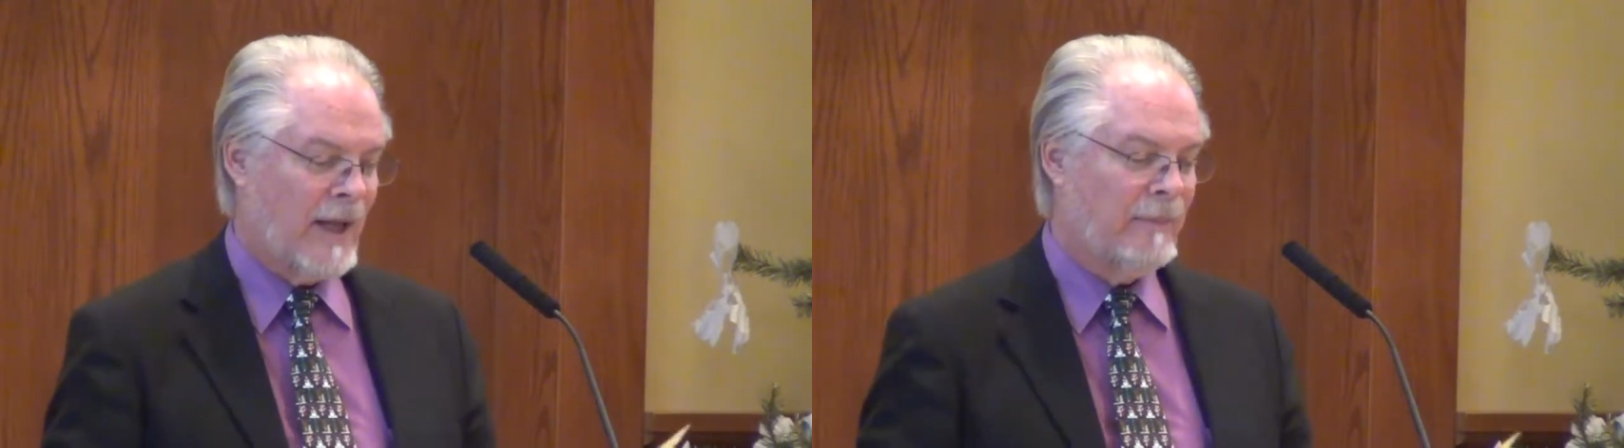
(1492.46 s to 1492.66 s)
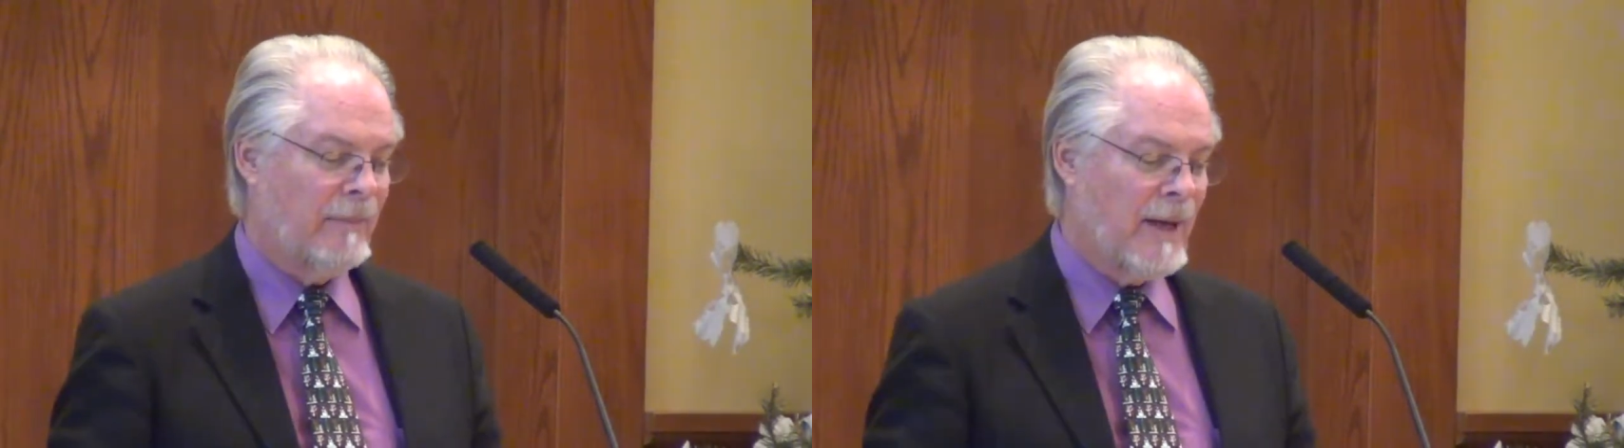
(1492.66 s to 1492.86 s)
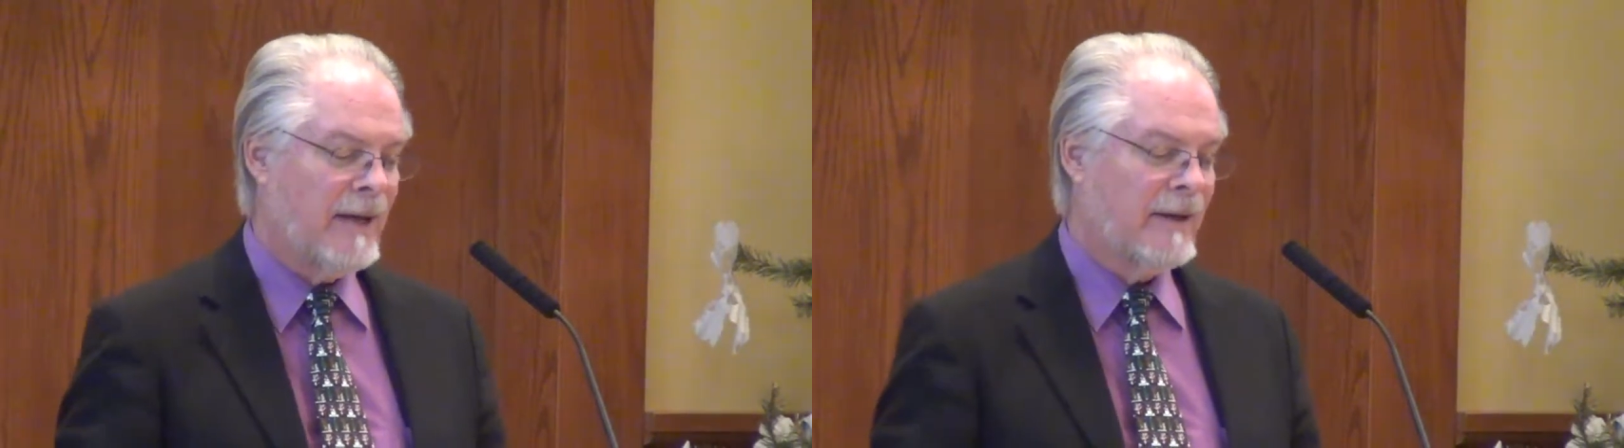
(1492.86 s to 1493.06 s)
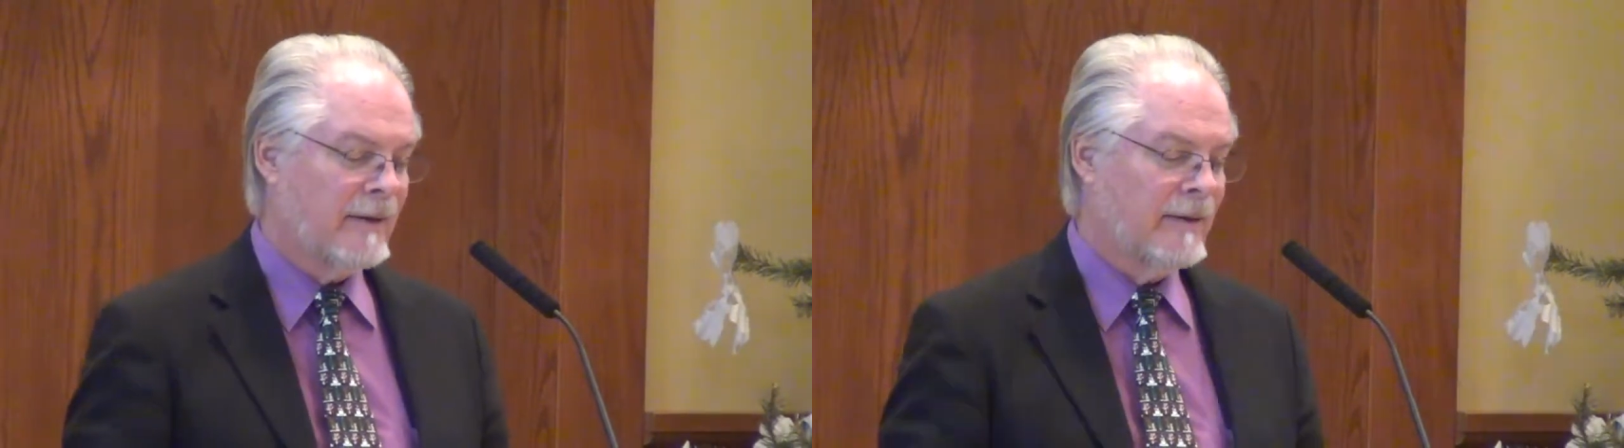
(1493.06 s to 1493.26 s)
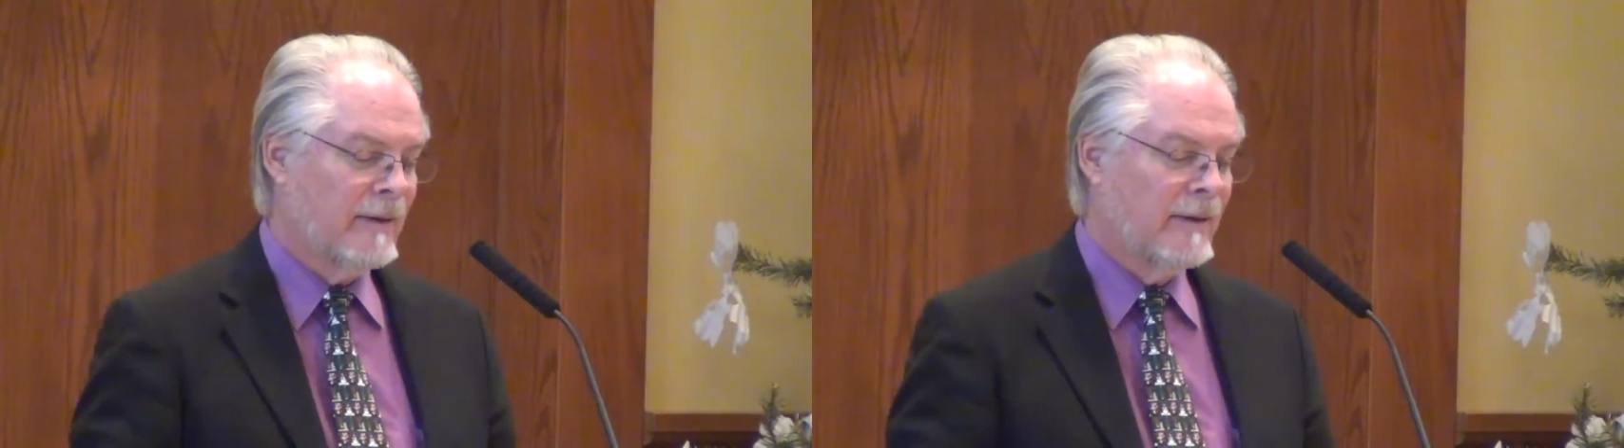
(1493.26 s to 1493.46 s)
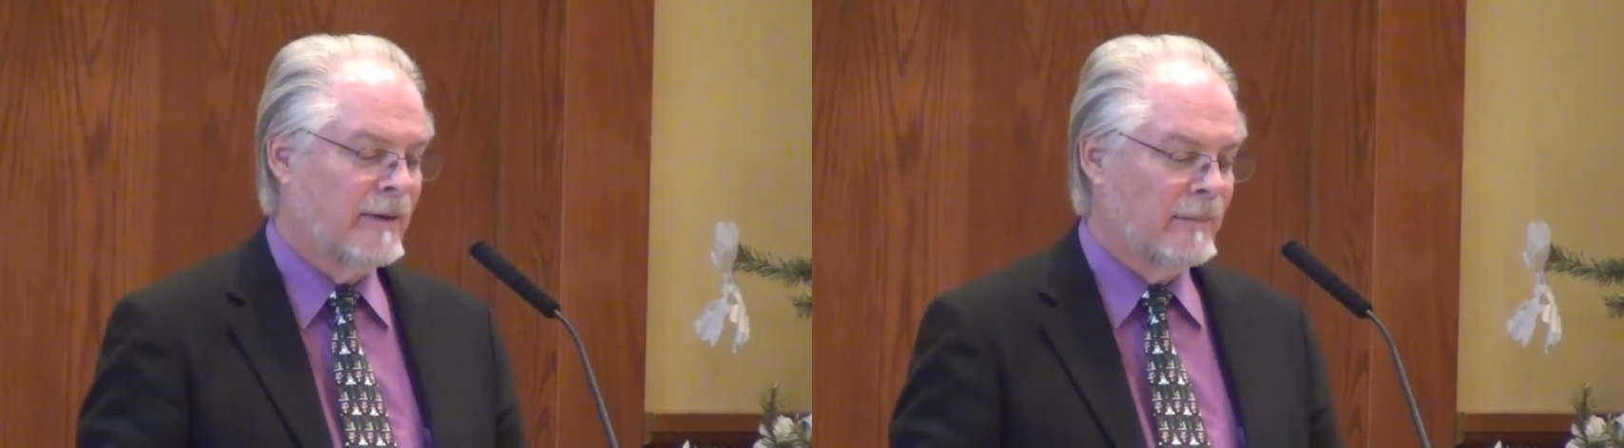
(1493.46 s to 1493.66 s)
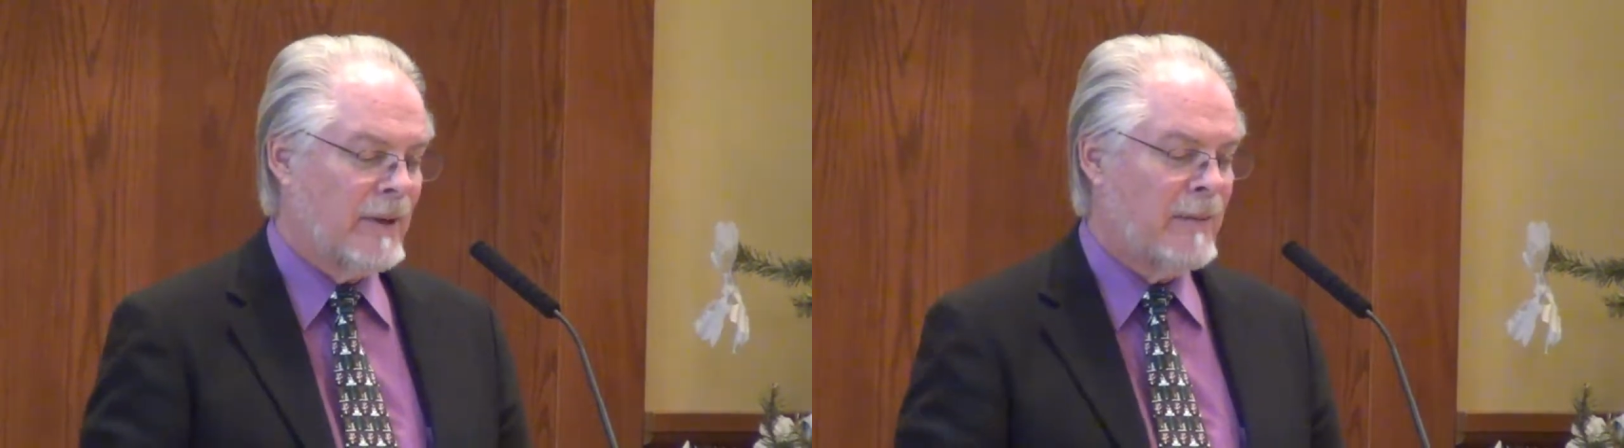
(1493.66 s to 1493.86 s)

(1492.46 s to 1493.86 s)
and make